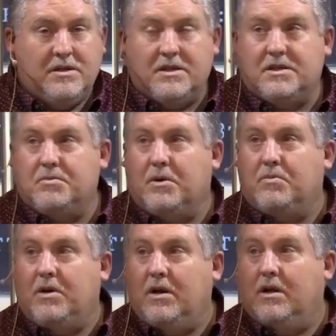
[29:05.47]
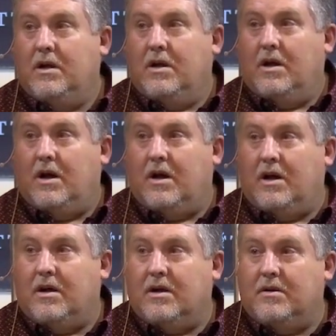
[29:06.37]
Genesis 1 1.
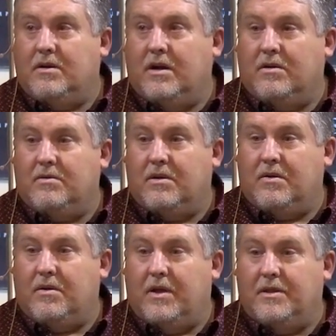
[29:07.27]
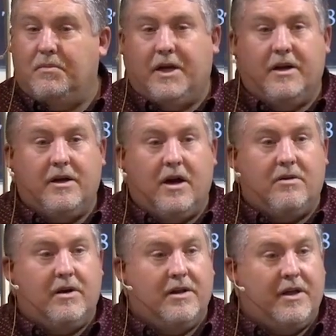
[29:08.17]
Uh, you know, in the beginning,
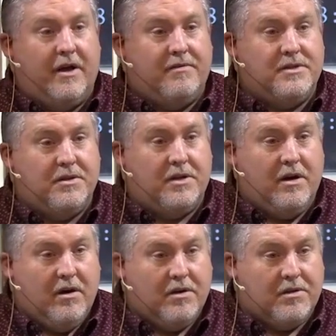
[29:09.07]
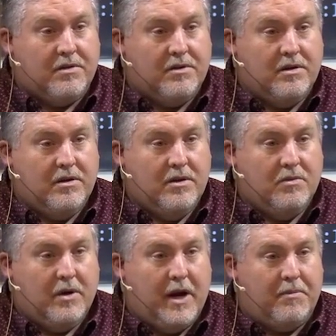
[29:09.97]
God created the heavens and the earth.
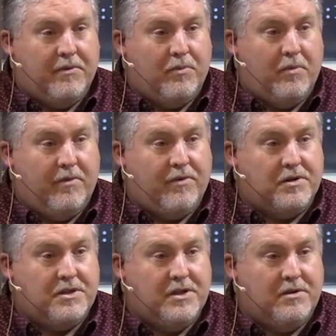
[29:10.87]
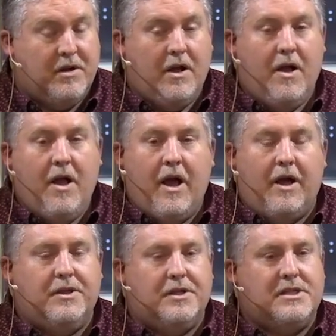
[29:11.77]
What happened in, in verse 2?
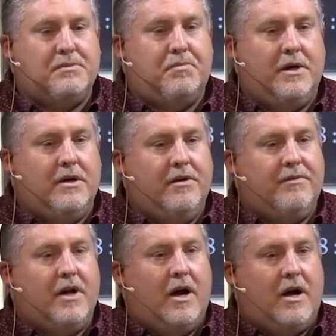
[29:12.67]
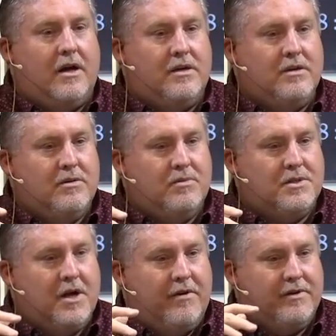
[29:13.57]
And the Spirit of God
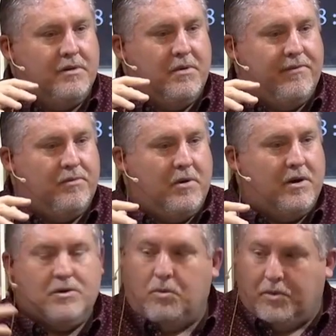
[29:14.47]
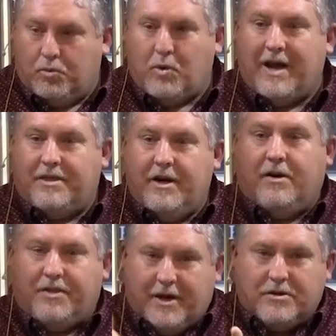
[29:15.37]
was hovering above the waters. Well, right
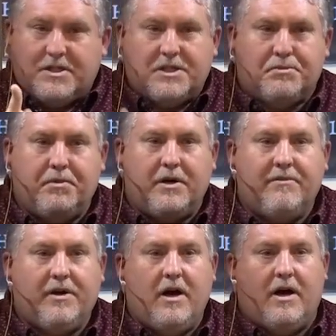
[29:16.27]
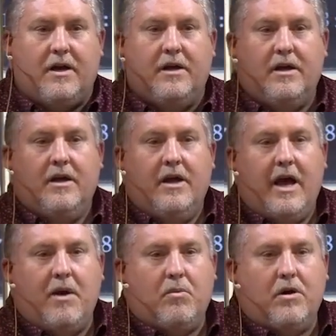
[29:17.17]
there, there's the Spirit of God
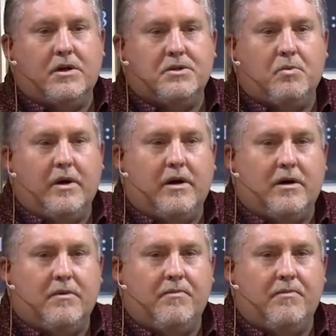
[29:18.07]
at work as well.